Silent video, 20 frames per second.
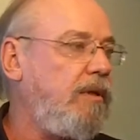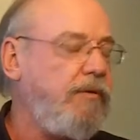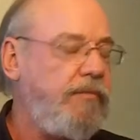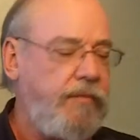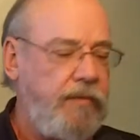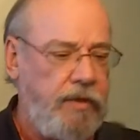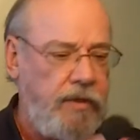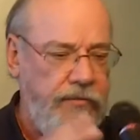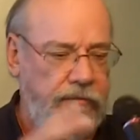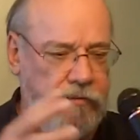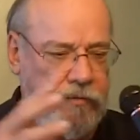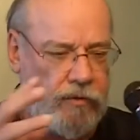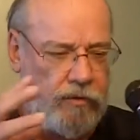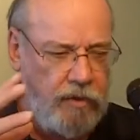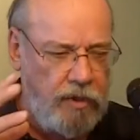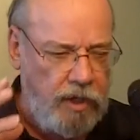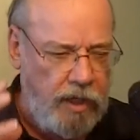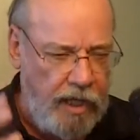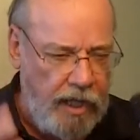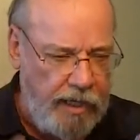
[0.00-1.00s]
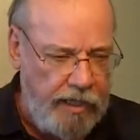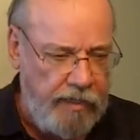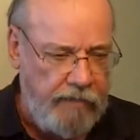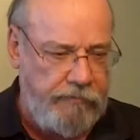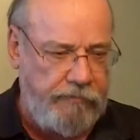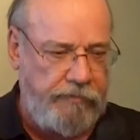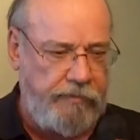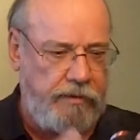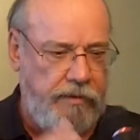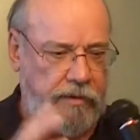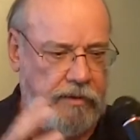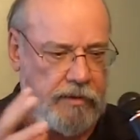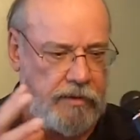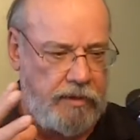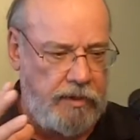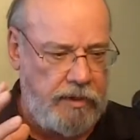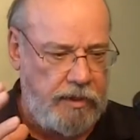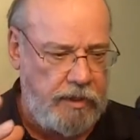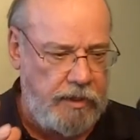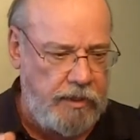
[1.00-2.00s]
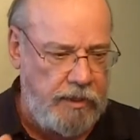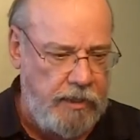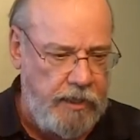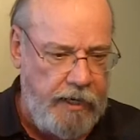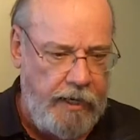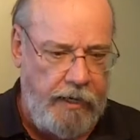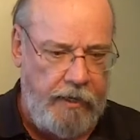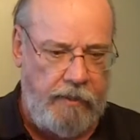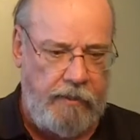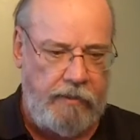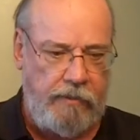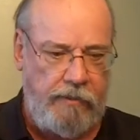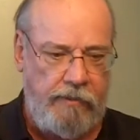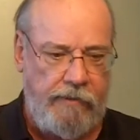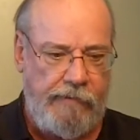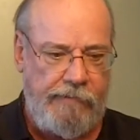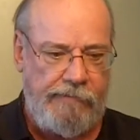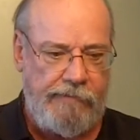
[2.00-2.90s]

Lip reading: If your life is there.